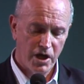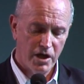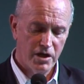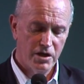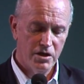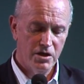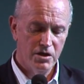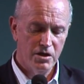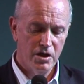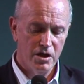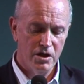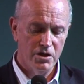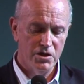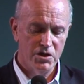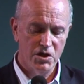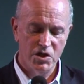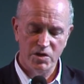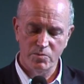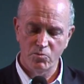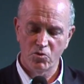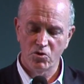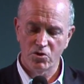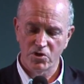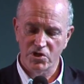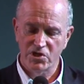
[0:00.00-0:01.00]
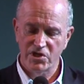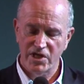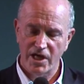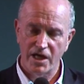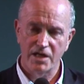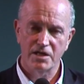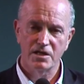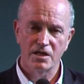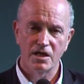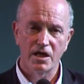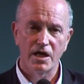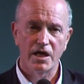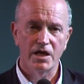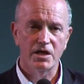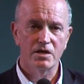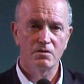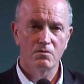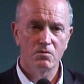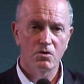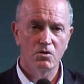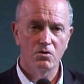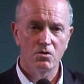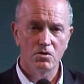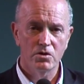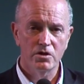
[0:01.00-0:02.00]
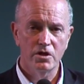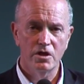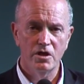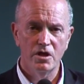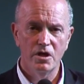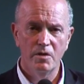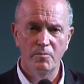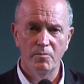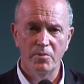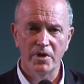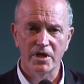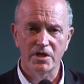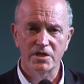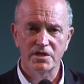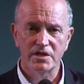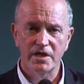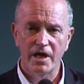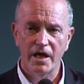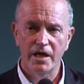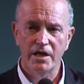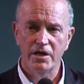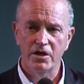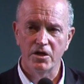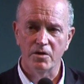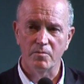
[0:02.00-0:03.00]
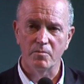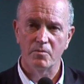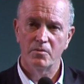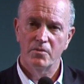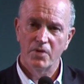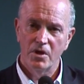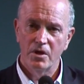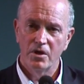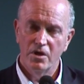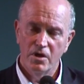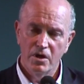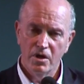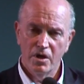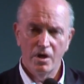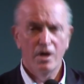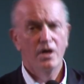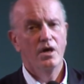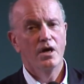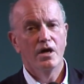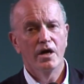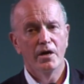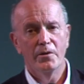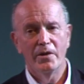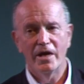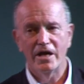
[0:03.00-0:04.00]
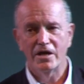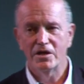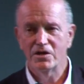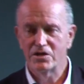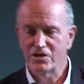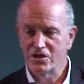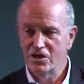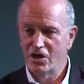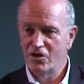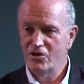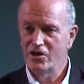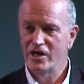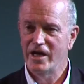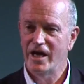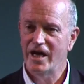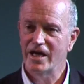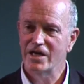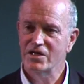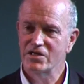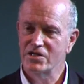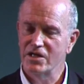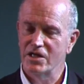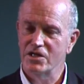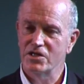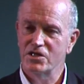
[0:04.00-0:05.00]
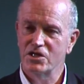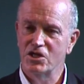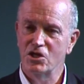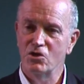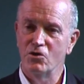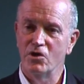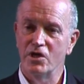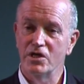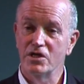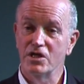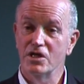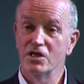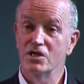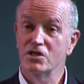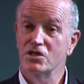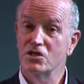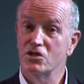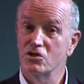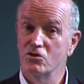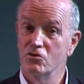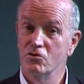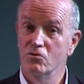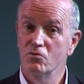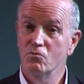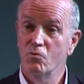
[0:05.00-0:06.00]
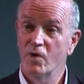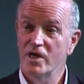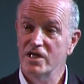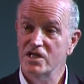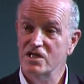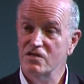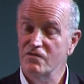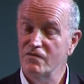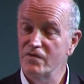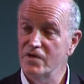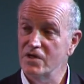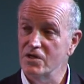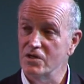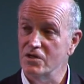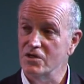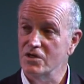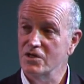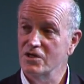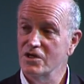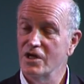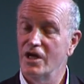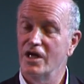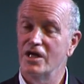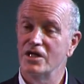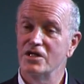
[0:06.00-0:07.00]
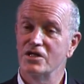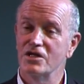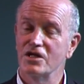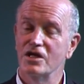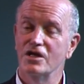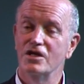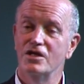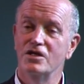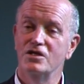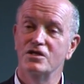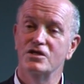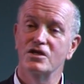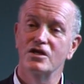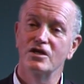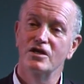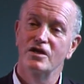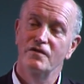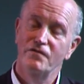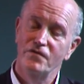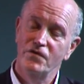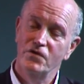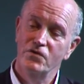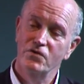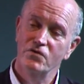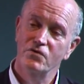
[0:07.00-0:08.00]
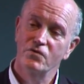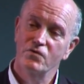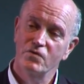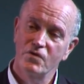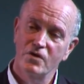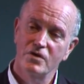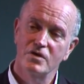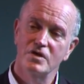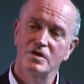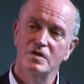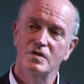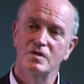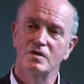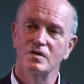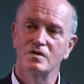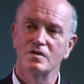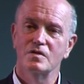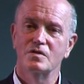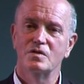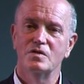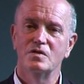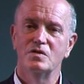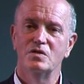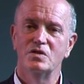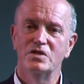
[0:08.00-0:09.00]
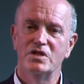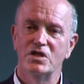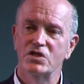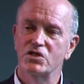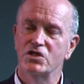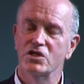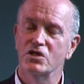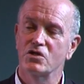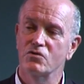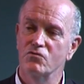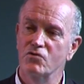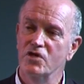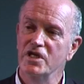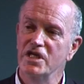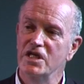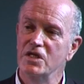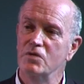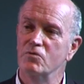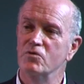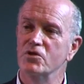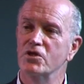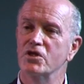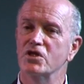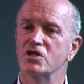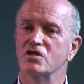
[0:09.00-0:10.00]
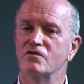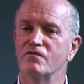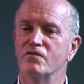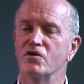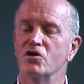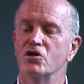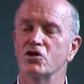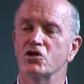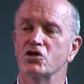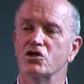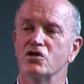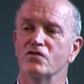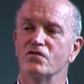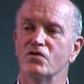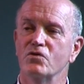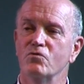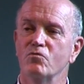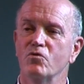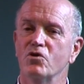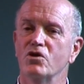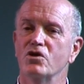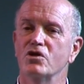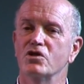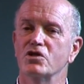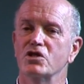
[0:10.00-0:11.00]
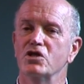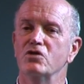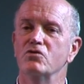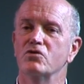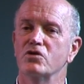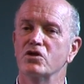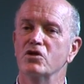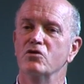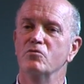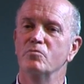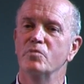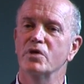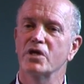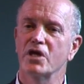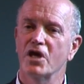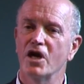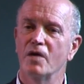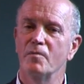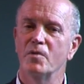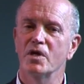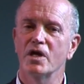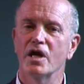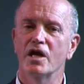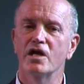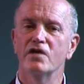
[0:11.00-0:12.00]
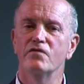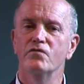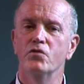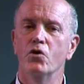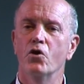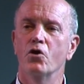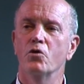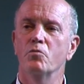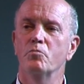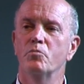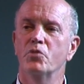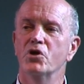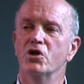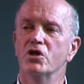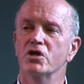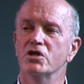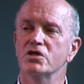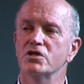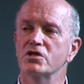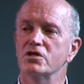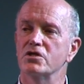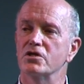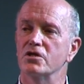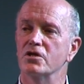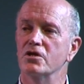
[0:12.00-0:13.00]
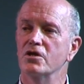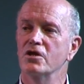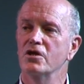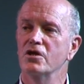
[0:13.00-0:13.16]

and as a small satellite called an Olympic Stadium. And that is the only access to it is through Westfield. And if you disagree with this version of the world, you become a kind of non-person.